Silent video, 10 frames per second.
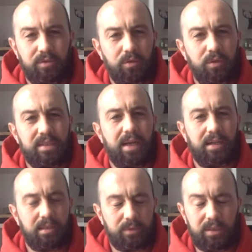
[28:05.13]
Do
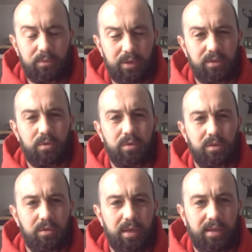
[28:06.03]
exactly what you want to do with
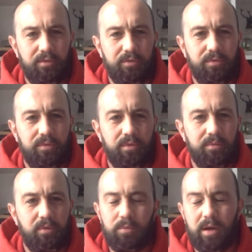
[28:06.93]
your life,
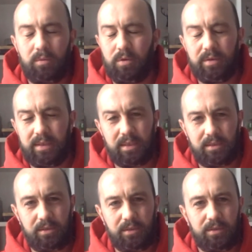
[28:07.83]
no matter what they did
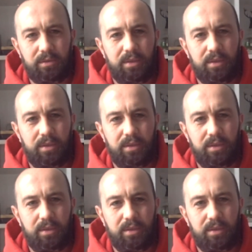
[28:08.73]
to you,